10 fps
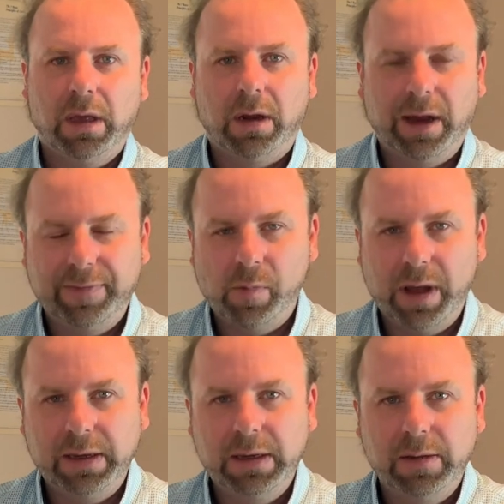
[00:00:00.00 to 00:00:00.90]
Hi
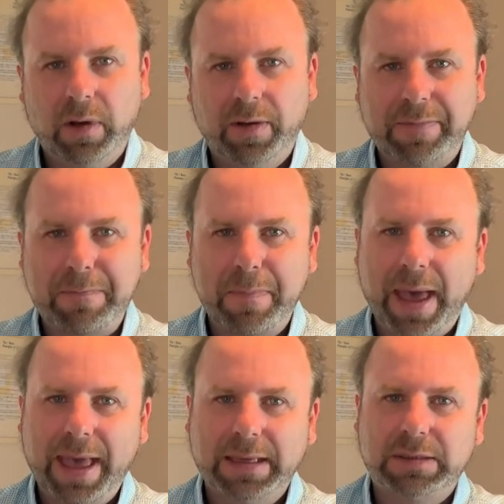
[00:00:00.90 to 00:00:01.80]
everyone, welcome
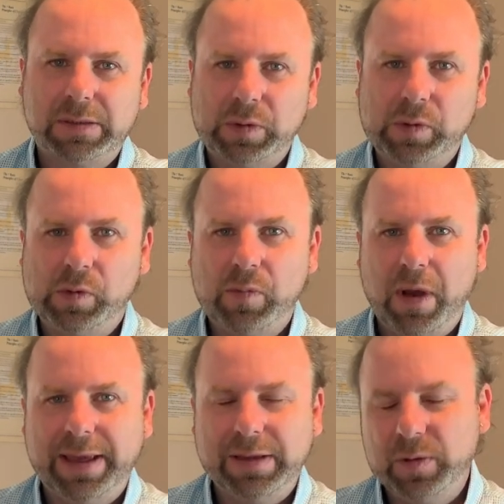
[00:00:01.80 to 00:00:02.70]
back to
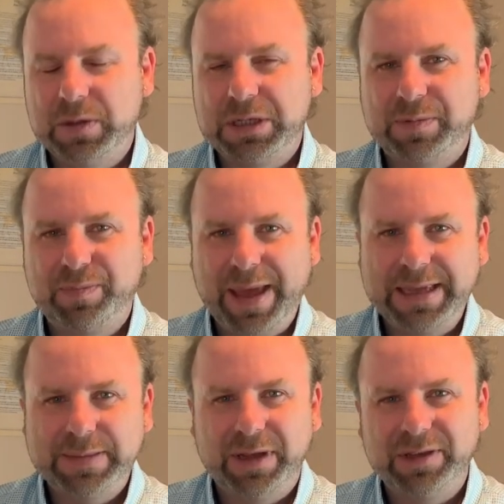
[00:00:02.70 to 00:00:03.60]
my new
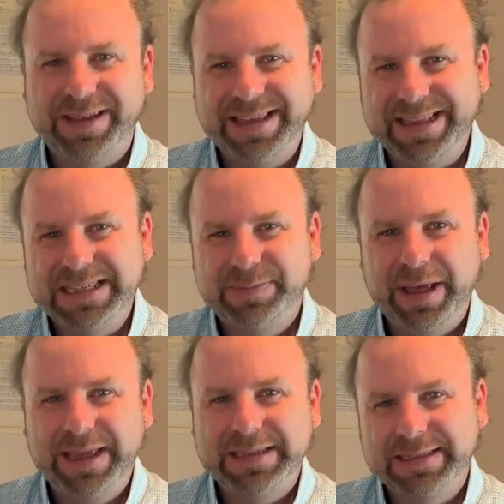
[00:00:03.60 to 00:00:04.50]
space, my new healing
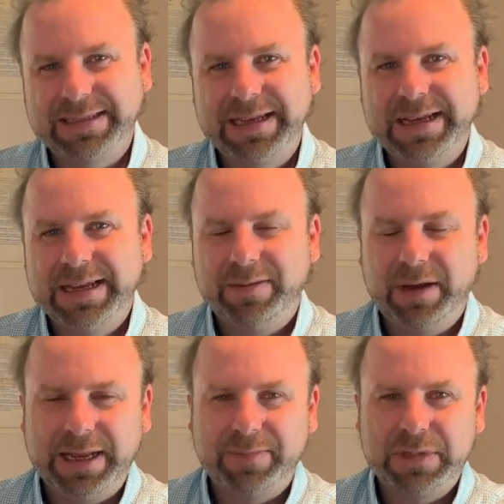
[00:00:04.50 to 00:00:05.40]
space.
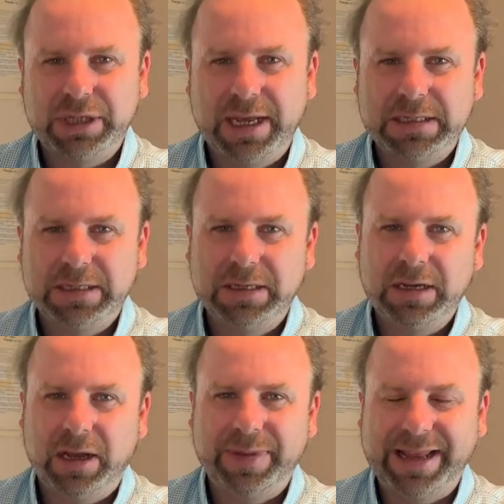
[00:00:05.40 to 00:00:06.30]
My name's
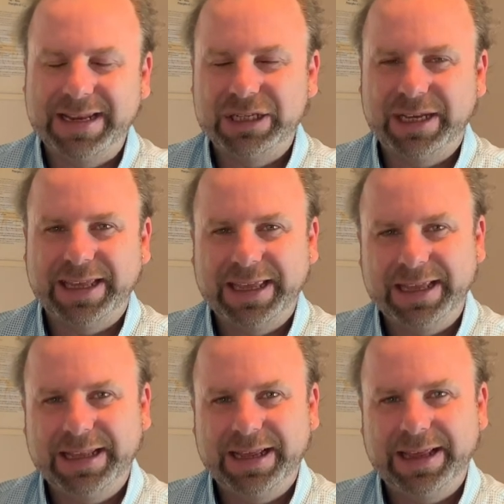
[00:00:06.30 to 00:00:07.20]
Jayson, I'm an energetic
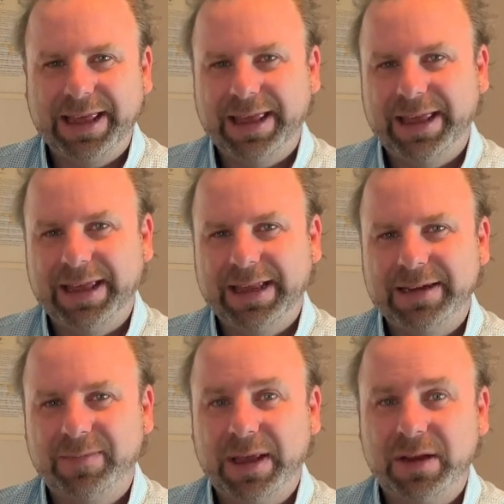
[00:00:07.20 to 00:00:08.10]
healer
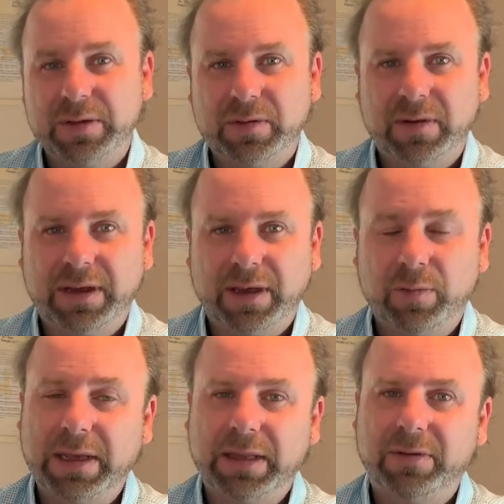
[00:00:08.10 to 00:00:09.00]
and I'm going to do a
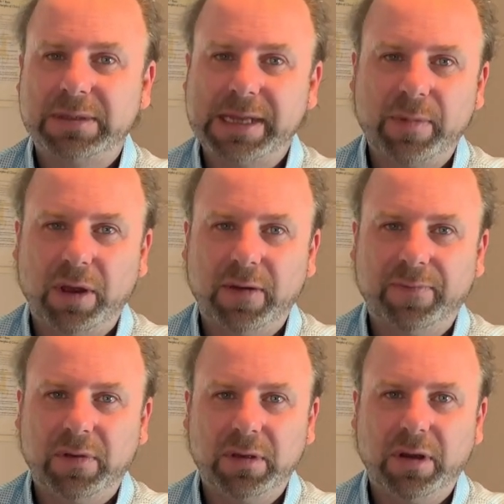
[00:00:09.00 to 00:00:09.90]
quick little demo
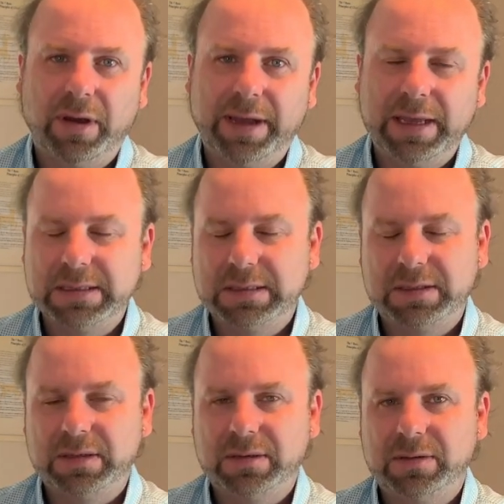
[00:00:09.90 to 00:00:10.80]
for you guys
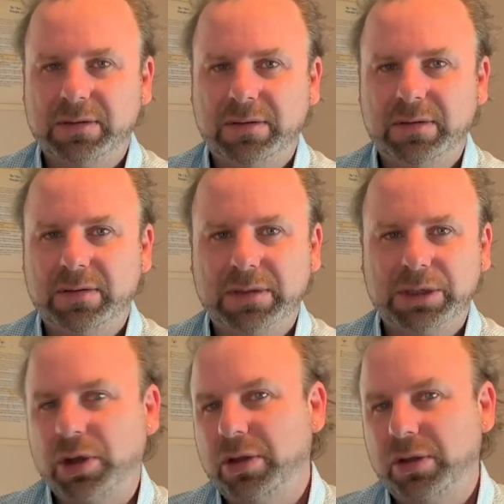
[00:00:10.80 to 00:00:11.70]
to
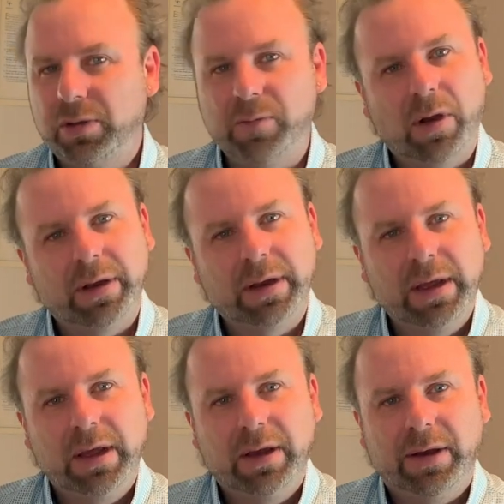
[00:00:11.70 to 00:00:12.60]
show you what
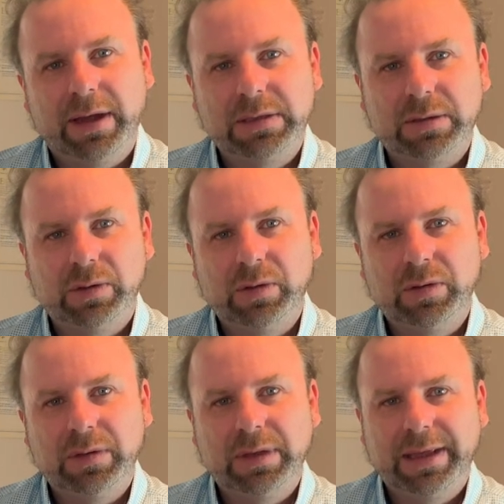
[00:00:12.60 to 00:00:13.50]
I
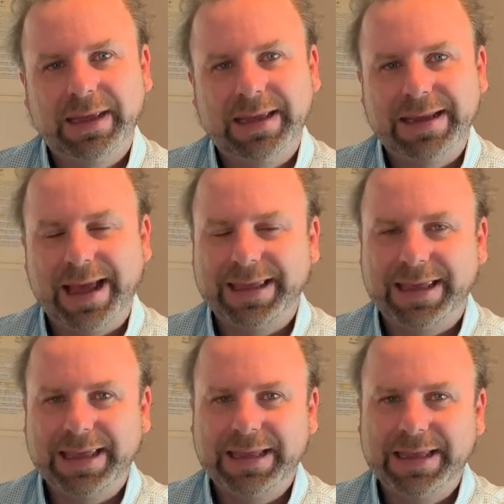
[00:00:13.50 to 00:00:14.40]
do in a
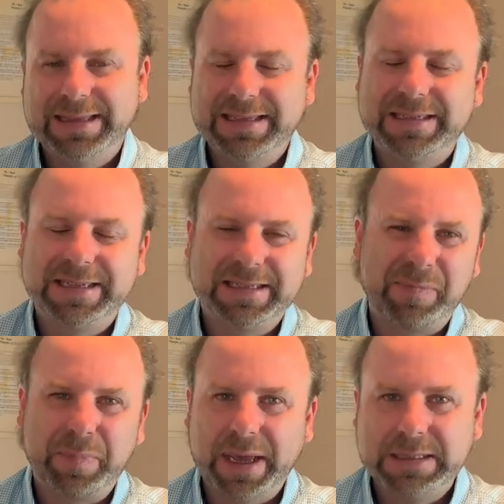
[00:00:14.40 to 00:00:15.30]
healing. This is just
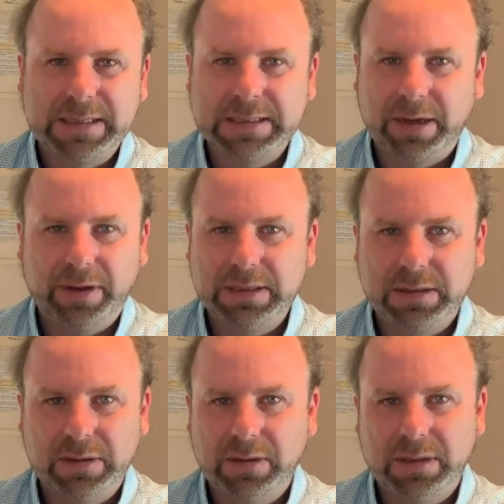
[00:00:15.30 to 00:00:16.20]
some basics that I
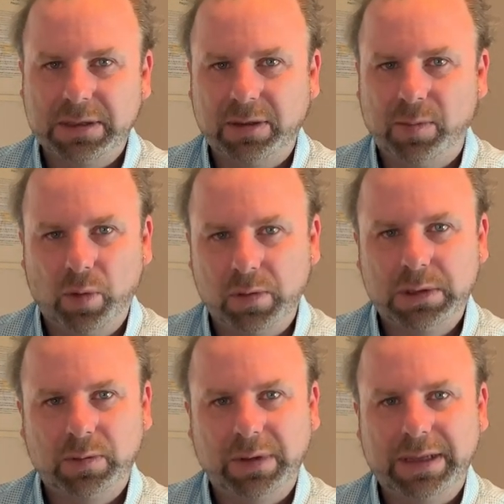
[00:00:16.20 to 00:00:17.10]
do. There's a lot more
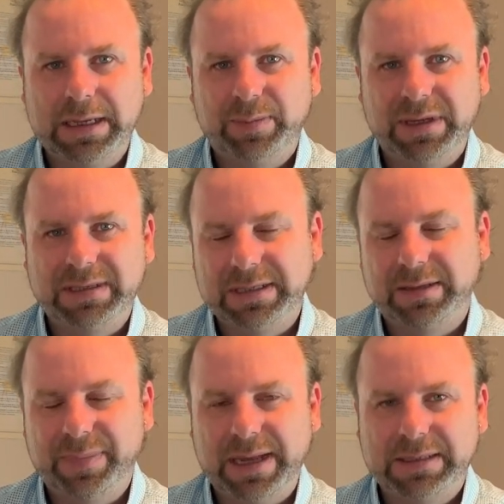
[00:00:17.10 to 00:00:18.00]
to it than this, but just
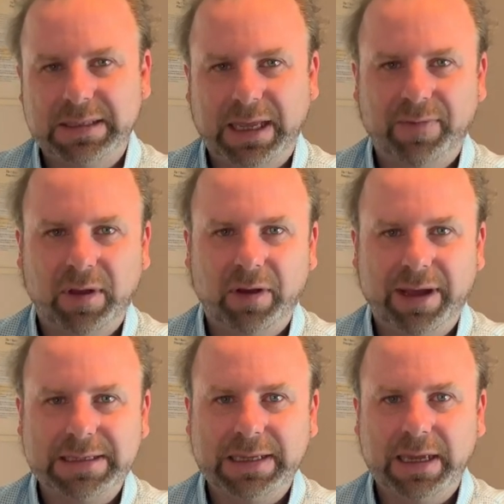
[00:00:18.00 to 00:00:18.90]
some basics to give you an
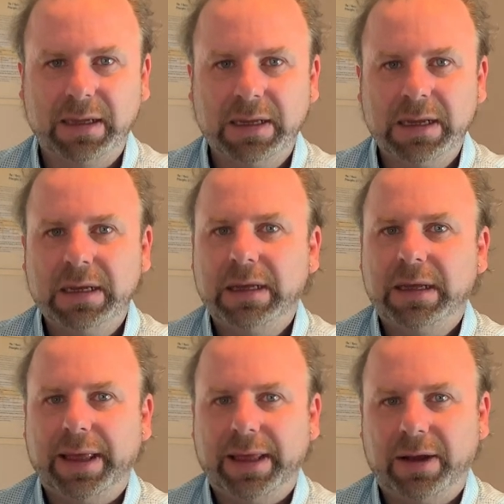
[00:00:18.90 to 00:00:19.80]
idea.
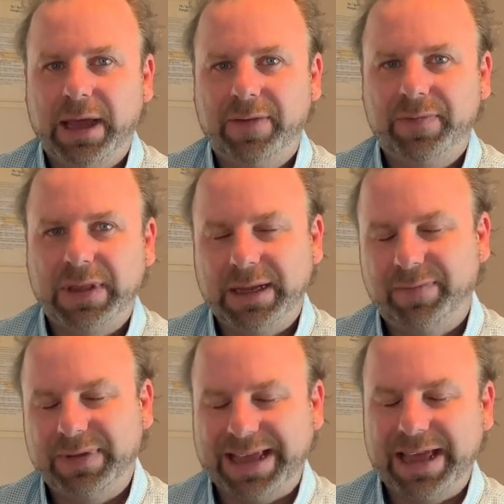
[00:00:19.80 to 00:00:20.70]
And I have the
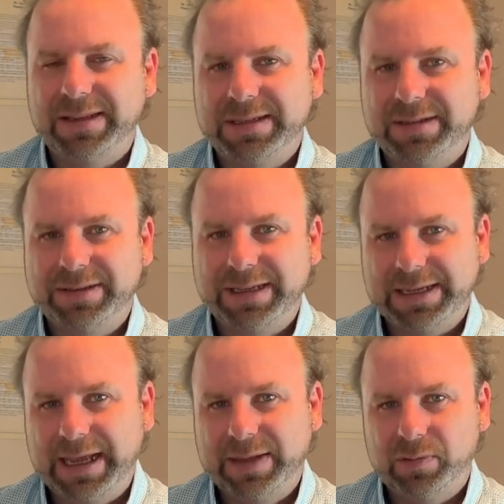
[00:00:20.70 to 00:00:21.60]
lovely Allison on the
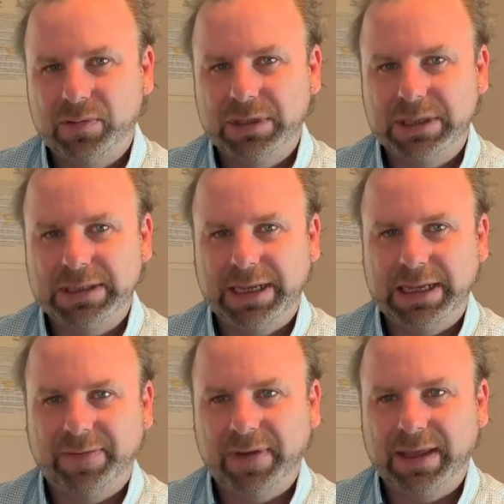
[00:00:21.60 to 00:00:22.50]
table. She's
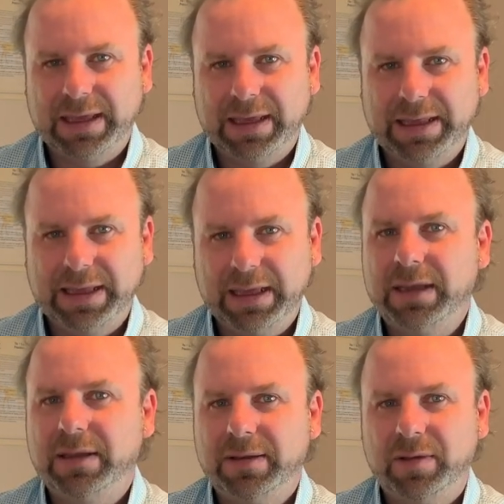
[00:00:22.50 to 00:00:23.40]
needing of a
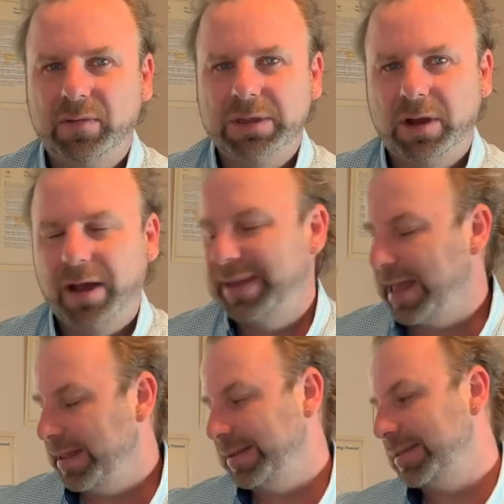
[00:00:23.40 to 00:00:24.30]
healing. Good
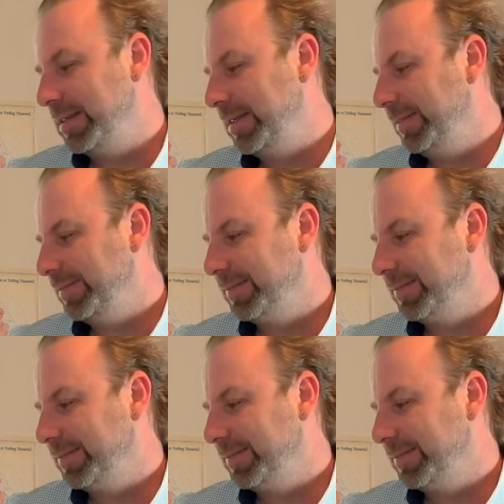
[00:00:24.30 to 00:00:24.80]
timing, Allison.